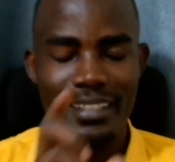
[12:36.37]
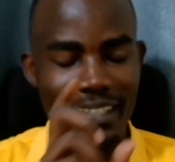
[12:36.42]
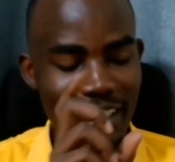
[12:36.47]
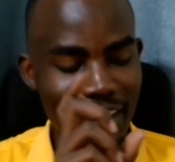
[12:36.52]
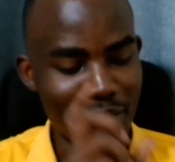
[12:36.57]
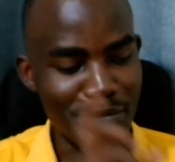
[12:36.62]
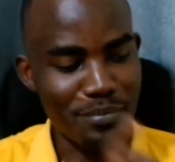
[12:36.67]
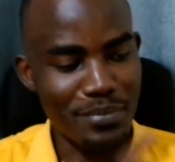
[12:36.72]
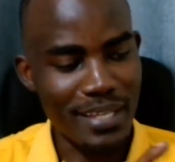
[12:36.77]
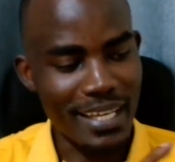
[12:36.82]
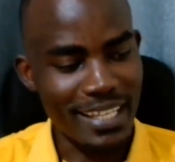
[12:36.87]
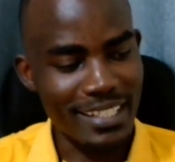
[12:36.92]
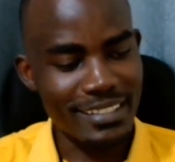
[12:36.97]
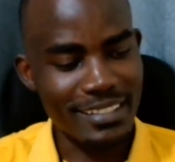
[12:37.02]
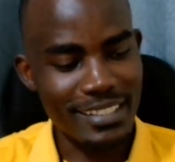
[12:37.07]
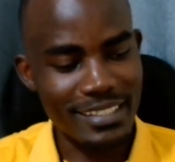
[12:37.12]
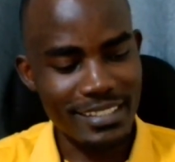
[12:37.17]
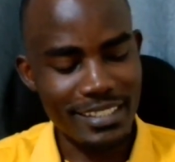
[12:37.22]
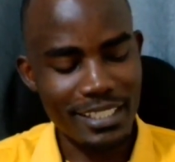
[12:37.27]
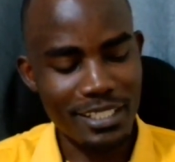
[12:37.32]
It's behind
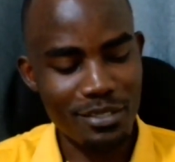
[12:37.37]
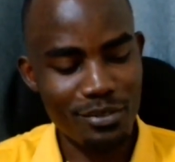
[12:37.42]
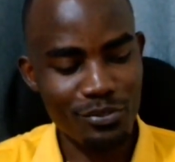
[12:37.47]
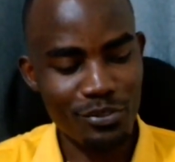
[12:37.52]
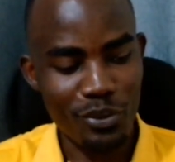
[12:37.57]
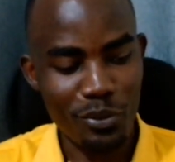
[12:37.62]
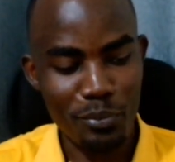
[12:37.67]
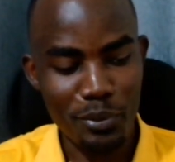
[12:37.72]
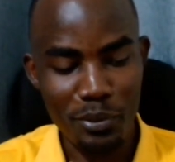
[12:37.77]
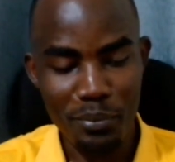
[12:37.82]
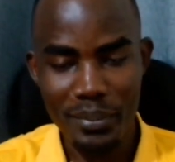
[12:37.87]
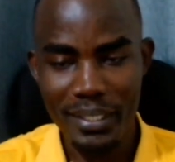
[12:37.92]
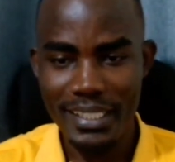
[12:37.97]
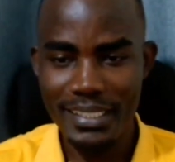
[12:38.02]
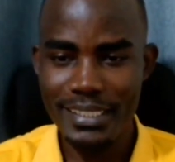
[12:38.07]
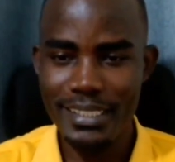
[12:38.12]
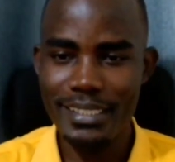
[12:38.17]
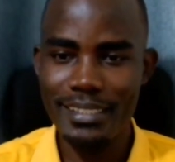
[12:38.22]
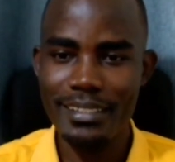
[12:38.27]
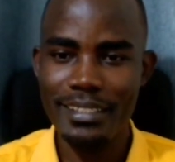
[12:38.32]
the scene for
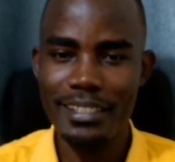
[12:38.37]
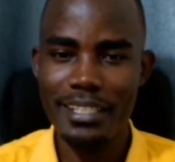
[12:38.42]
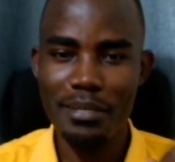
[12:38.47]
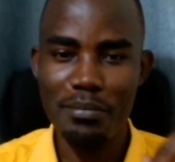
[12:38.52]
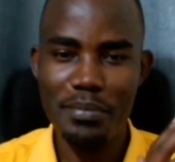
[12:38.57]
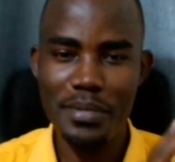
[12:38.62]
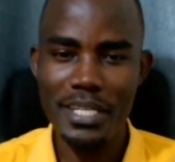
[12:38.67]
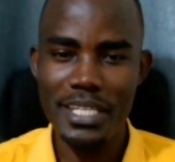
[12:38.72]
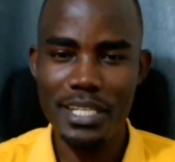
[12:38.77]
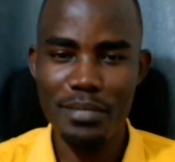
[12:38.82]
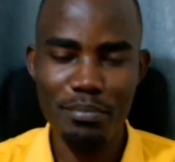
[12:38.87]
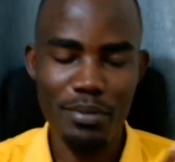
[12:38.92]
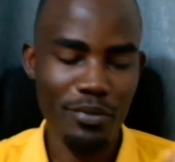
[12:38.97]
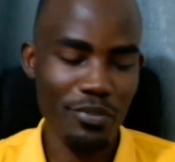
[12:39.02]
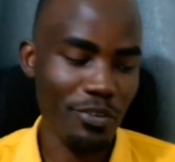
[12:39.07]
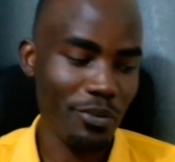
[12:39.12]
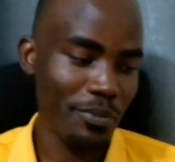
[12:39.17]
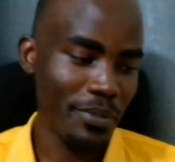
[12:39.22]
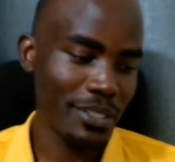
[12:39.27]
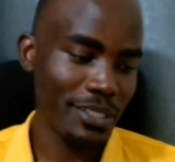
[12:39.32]
optimizing the battery
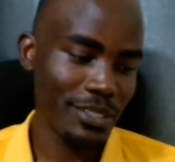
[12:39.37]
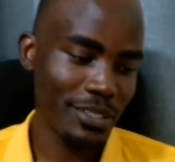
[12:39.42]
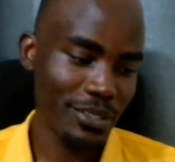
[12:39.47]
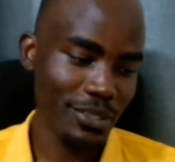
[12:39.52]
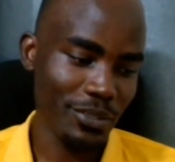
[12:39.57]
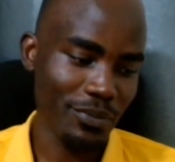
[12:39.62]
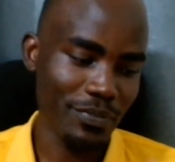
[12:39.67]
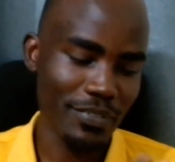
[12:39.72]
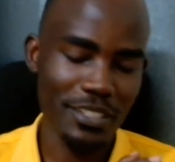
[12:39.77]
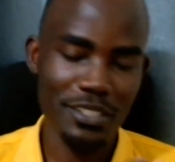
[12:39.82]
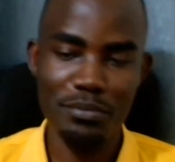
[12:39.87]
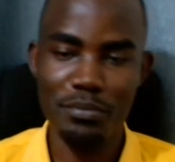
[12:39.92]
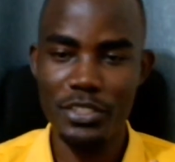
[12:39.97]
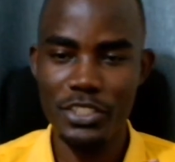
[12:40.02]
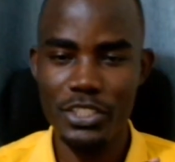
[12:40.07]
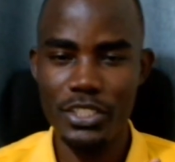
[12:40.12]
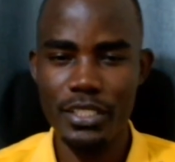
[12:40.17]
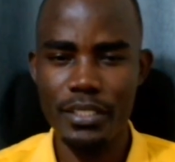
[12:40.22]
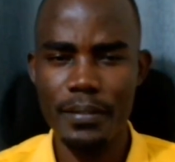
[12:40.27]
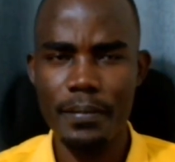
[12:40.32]
performance of this
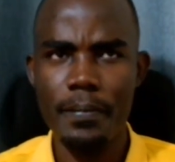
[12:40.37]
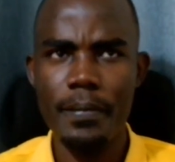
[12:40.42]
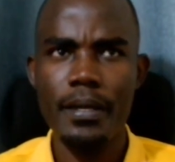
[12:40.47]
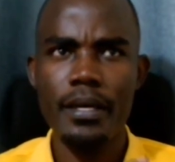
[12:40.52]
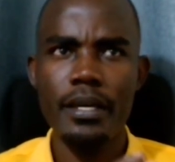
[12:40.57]
machine.